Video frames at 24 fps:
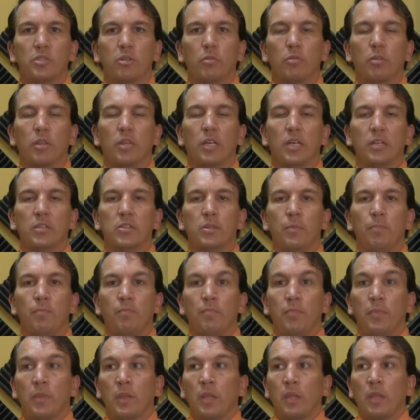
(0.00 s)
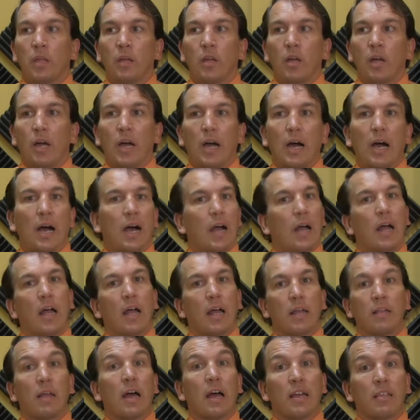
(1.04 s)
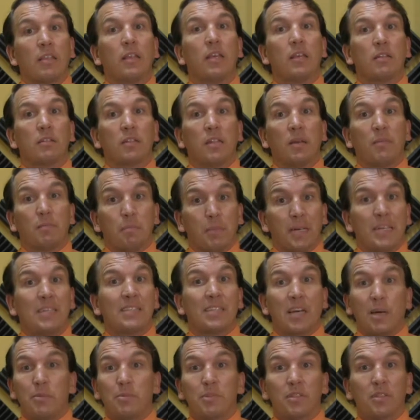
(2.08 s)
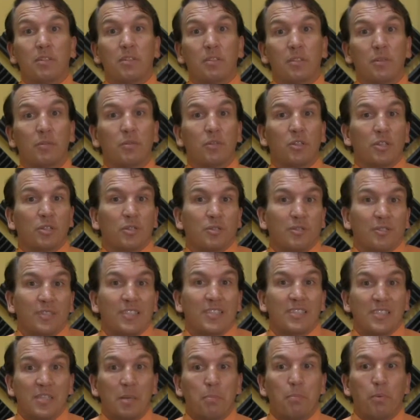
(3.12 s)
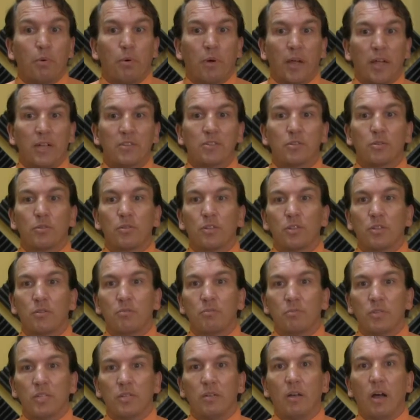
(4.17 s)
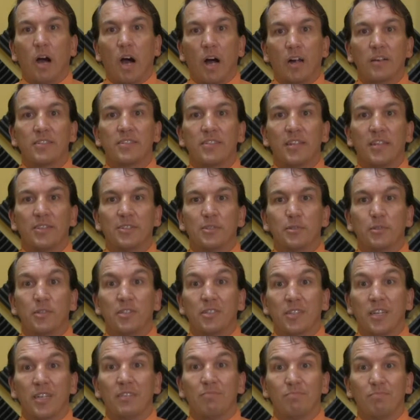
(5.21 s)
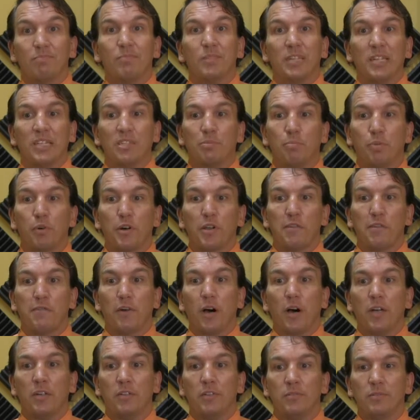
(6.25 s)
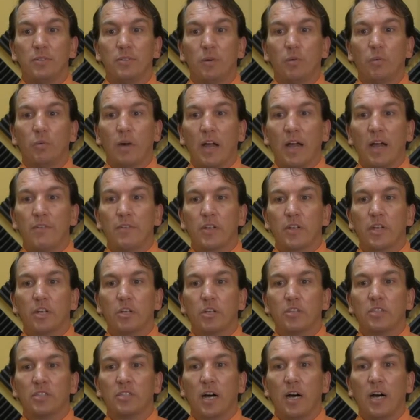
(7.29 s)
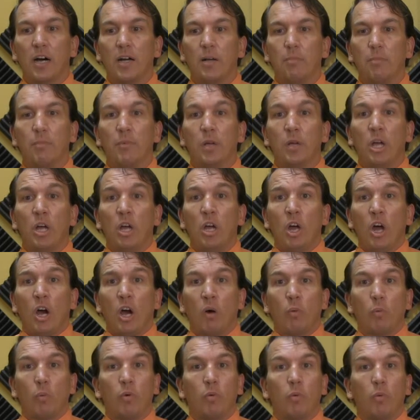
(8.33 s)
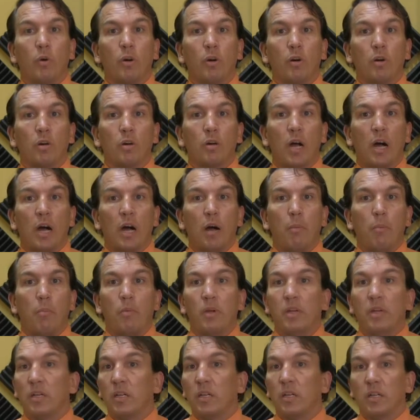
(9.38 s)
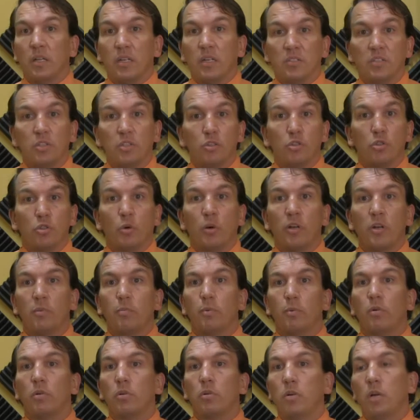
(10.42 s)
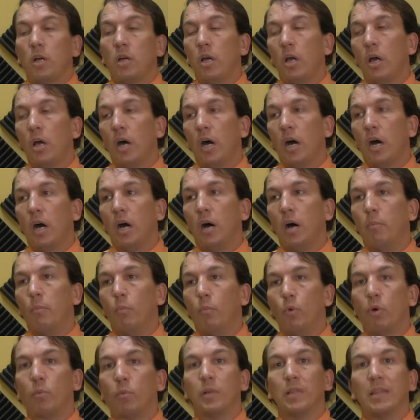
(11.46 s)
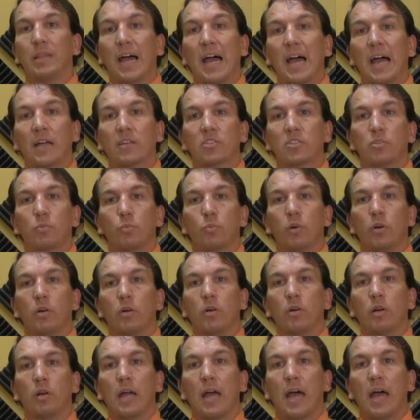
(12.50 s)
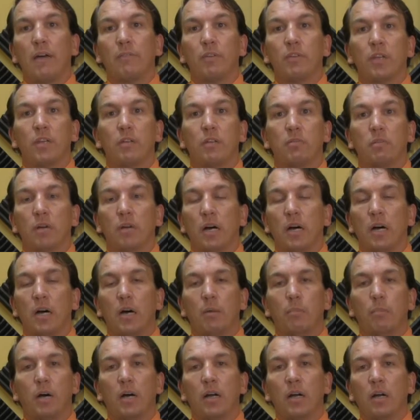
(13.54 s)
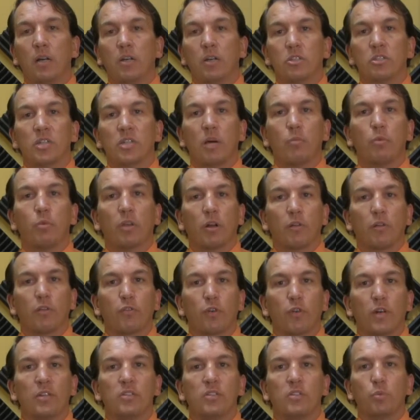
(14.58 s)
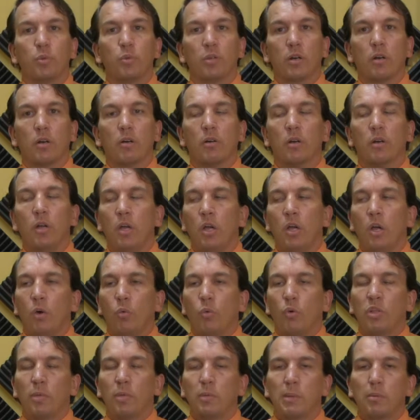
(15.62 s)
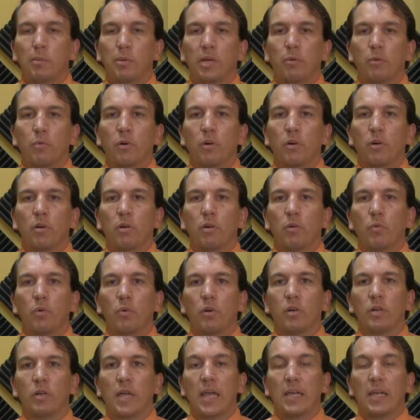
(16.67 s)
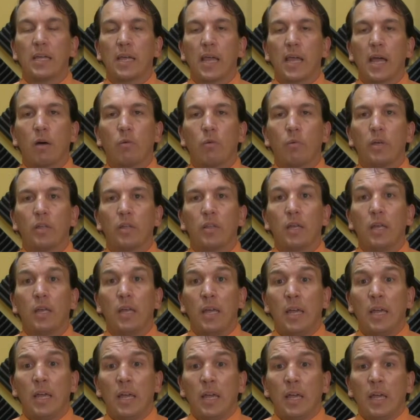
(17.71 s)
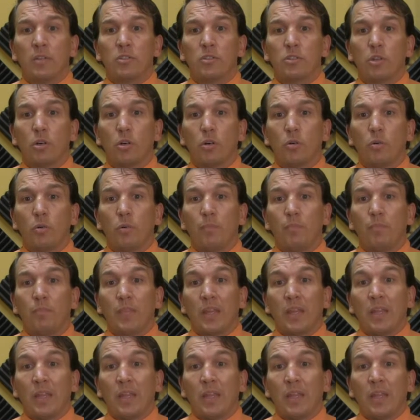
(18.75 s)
certain things, I think that many times the simple answer, the honest answer is that it's pretty fun. We're having a good time. It's enjoyable. We're relaxed. We're having a good time with our friends, with the people that we're hanging out with, and so,